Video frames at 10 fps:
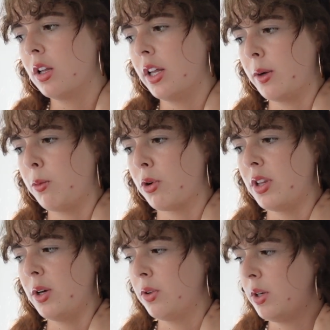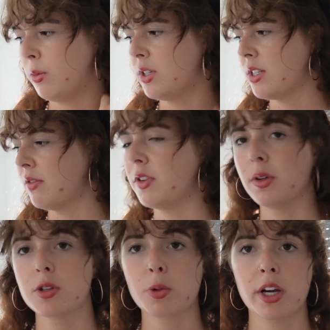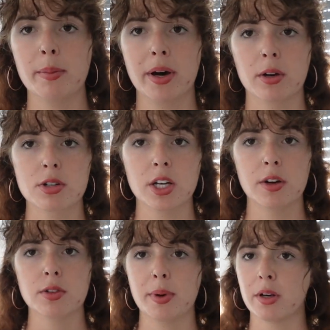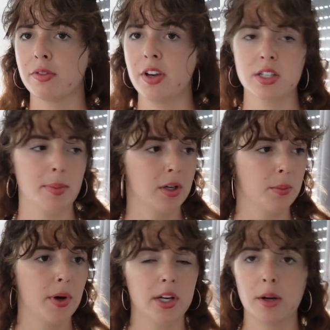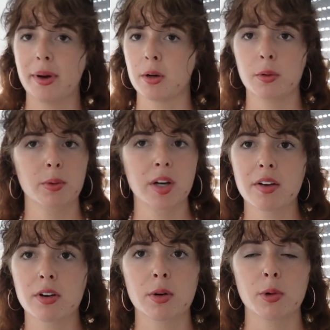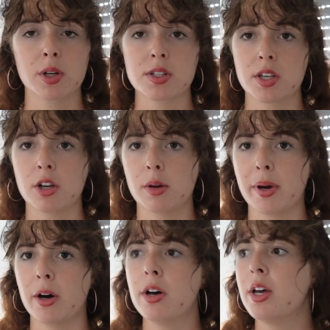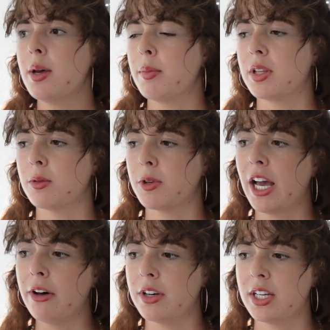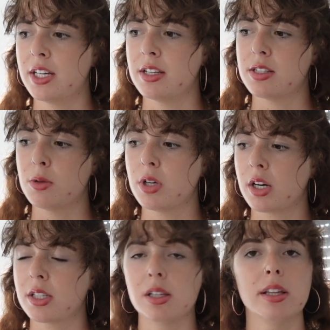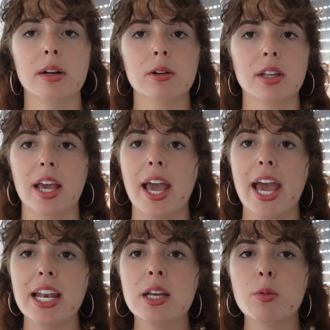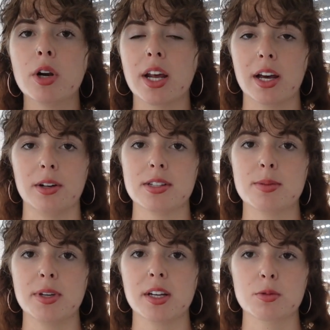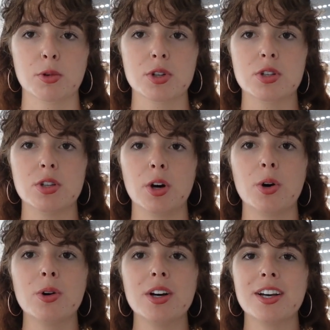like we're the only ones that feel this way about ourselves, about our face, about our body, about whatever we're insecure about. But the reality is, you talk to literally anyone else, because we're so...